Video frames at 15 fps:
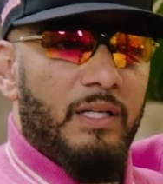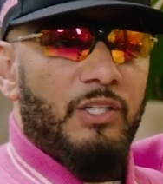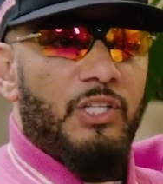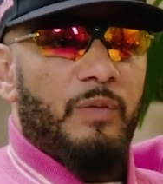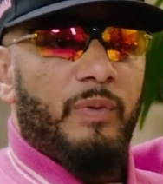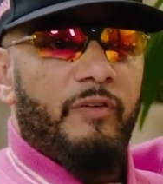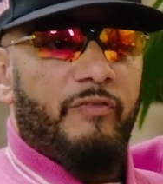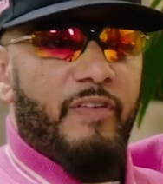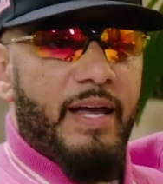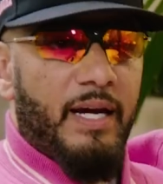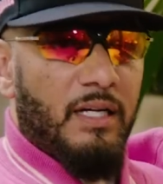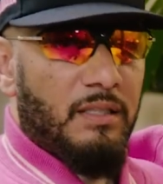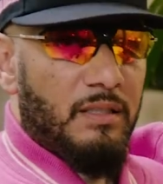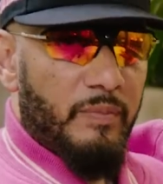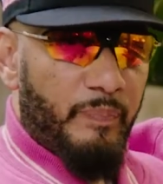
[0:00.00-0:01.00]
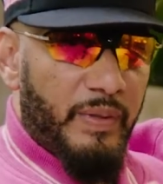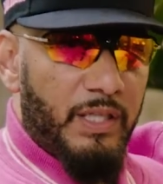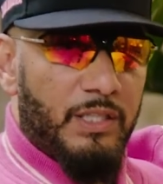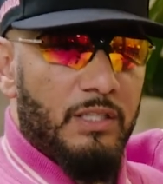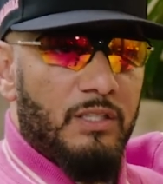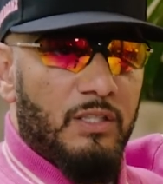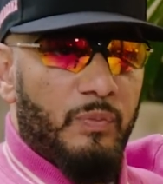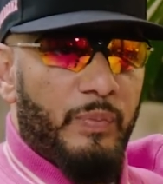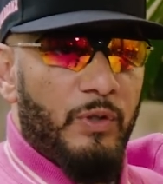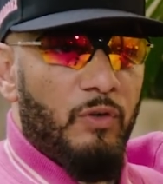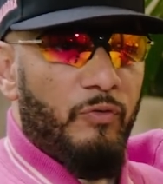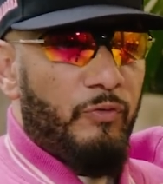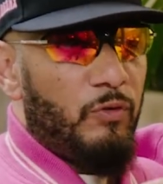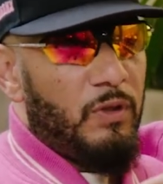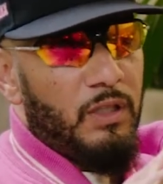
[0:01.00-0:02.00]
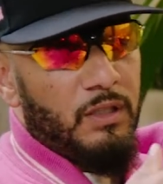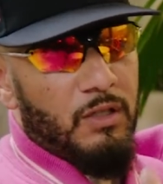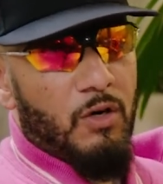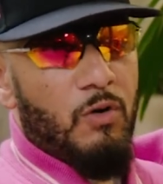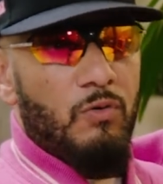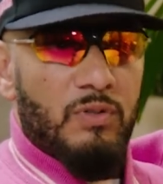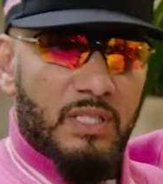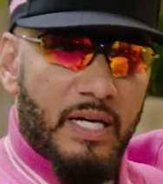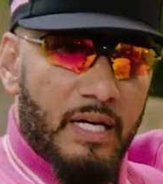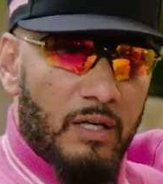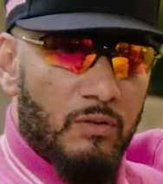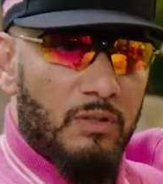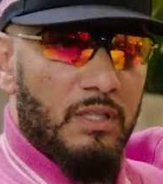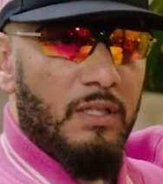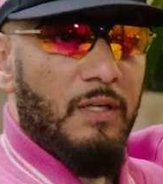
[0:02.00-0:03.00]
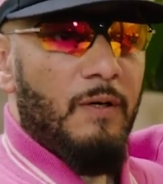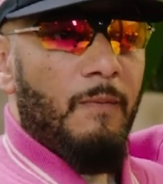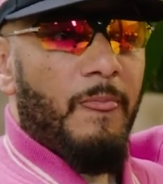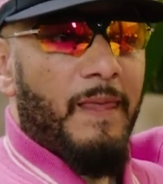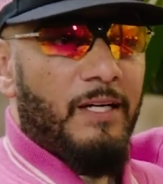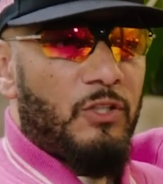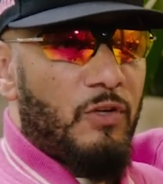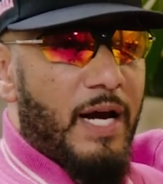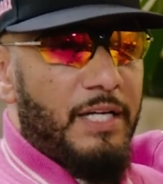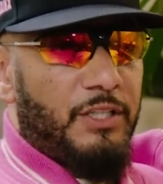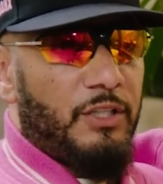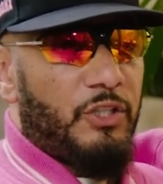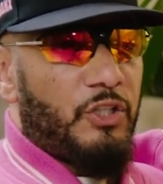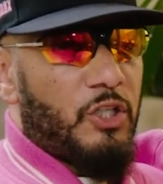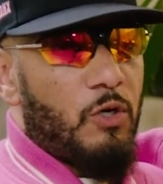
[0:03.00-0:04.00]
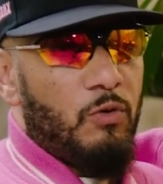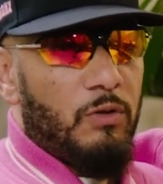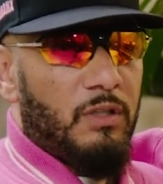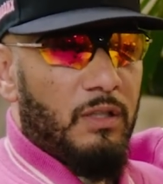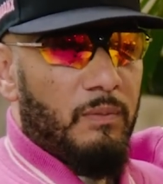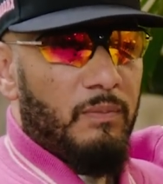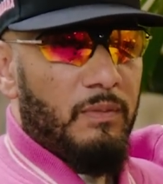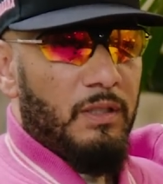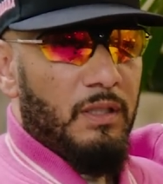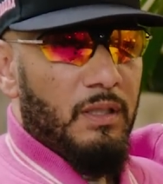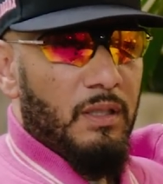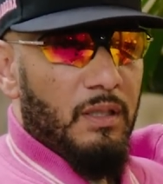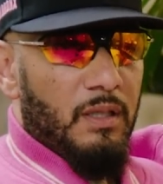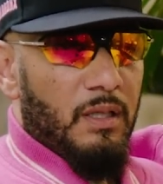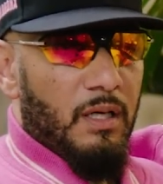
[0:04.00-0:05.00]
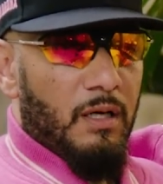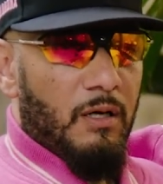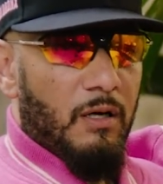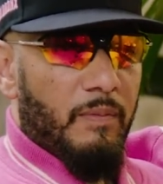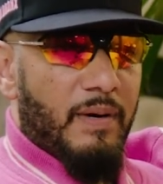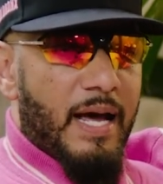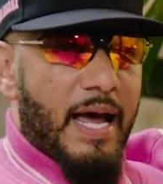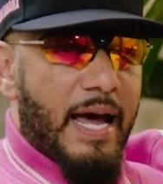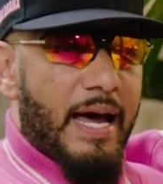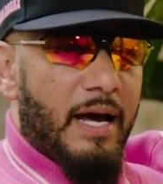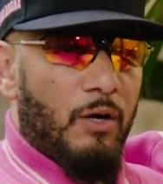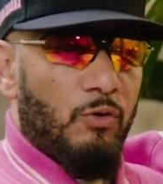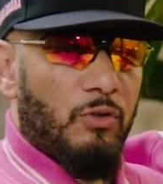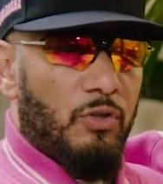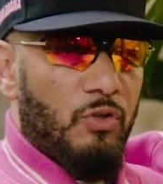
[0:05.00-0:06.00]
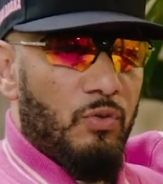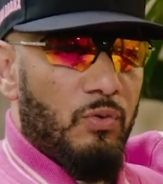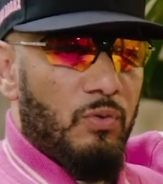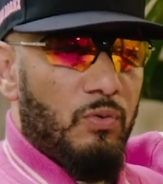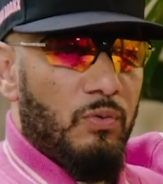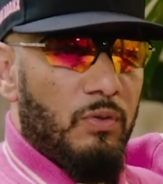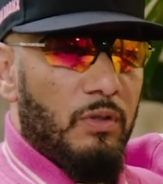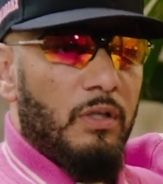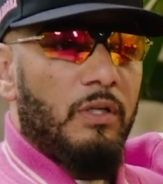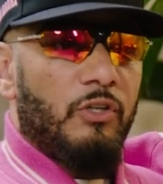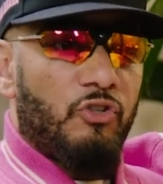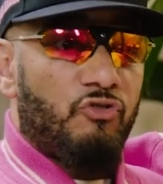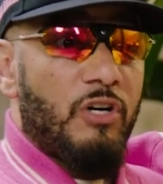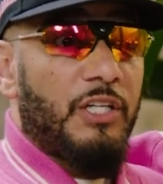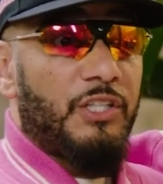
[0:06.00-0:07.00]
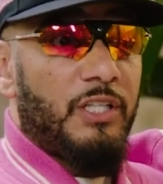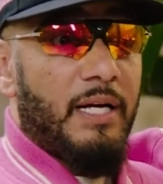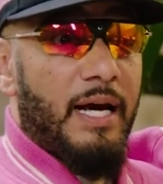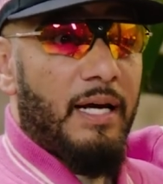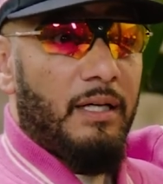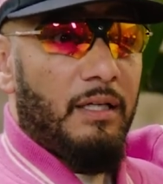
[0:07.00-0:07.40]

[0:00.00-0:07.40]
This should be Vegas. The beaches is beautiful. Look at the hotels. And so I just showed them um, how to structure that.